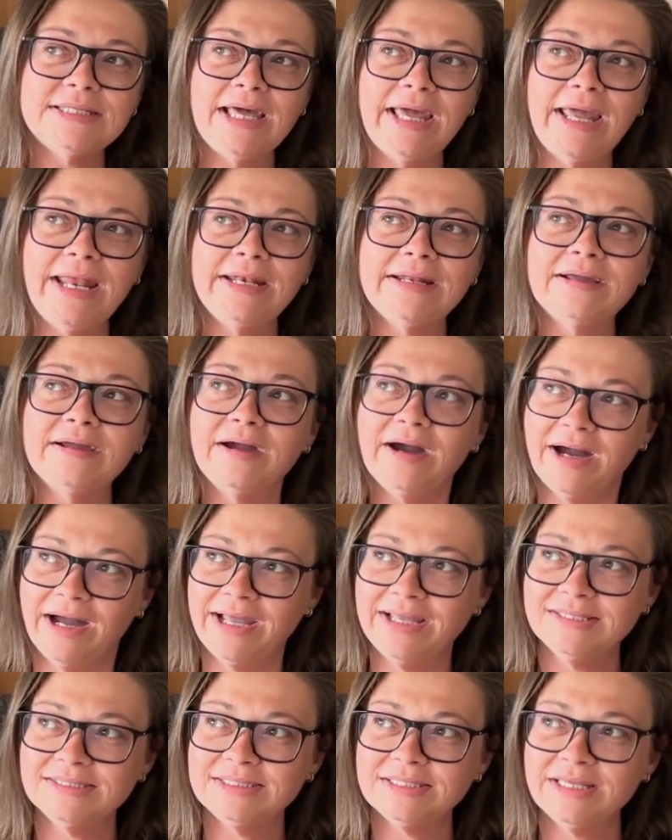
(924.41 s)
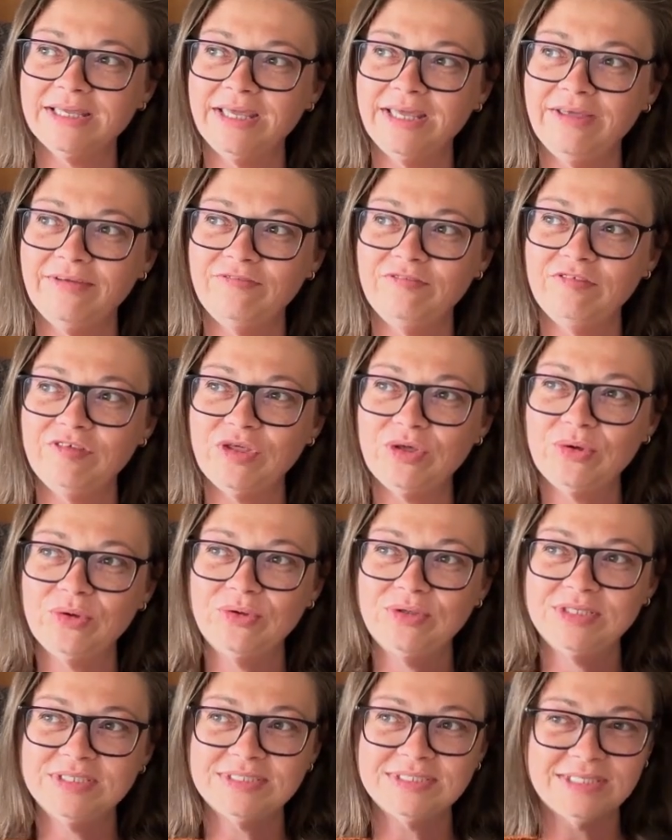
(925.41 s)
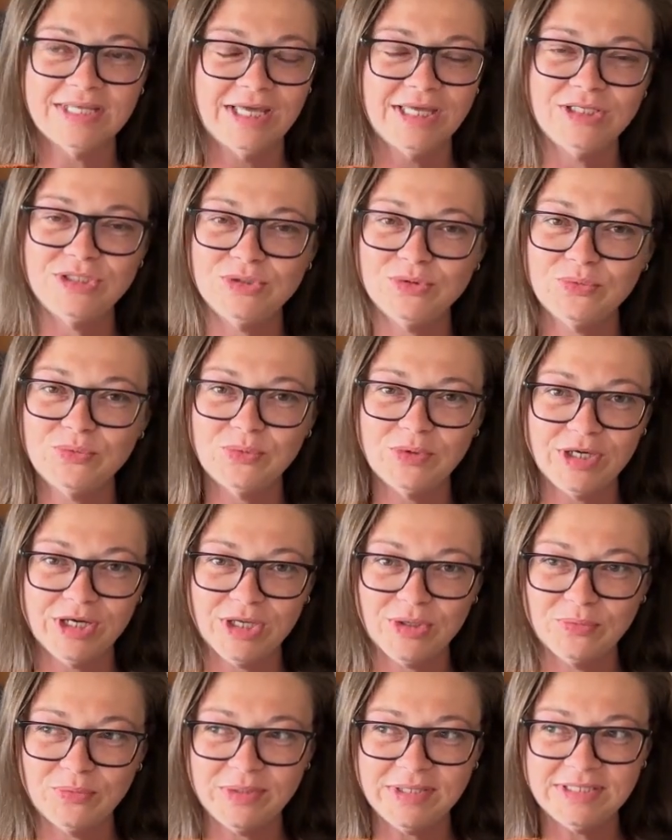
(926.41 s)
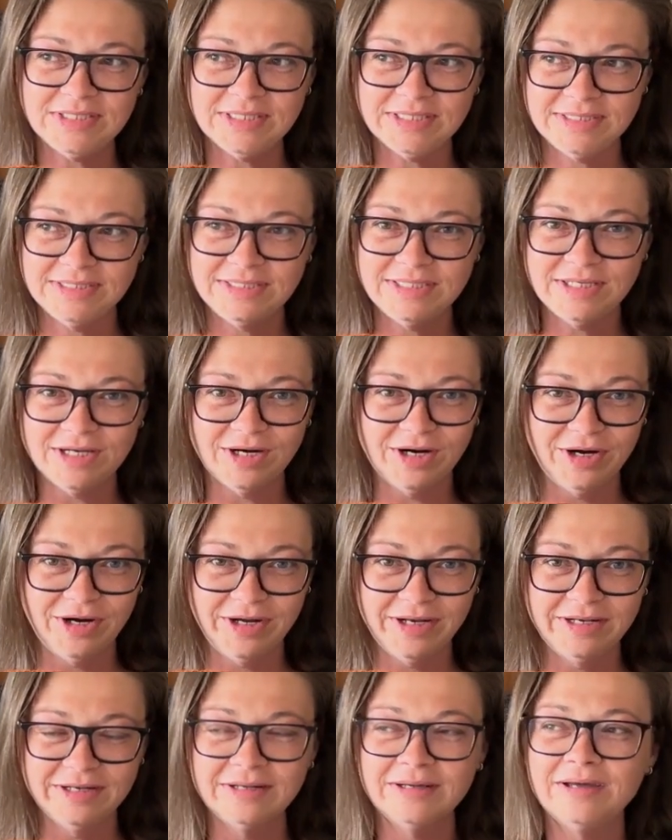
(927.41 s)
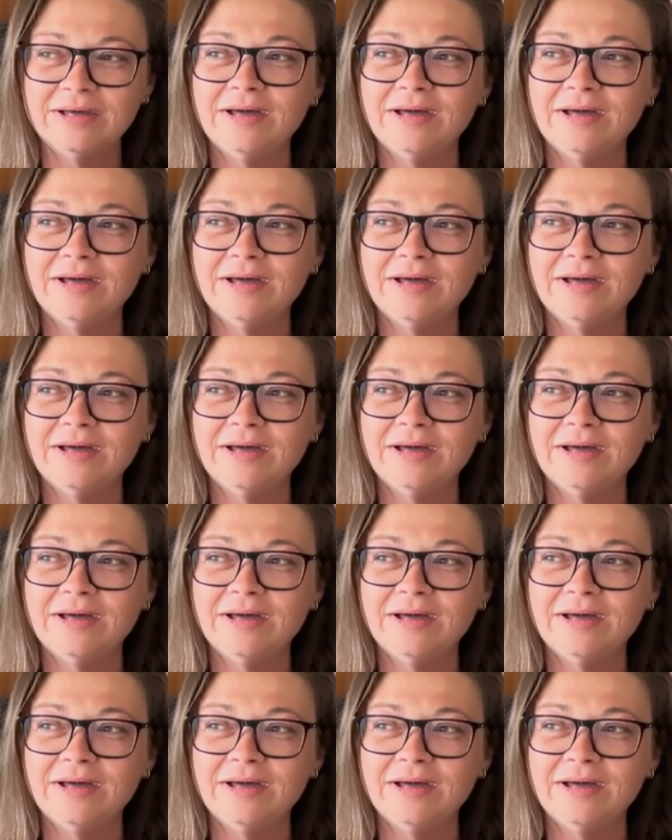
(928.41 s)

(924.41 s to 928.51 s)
And guys, if you decide to work with this yarn,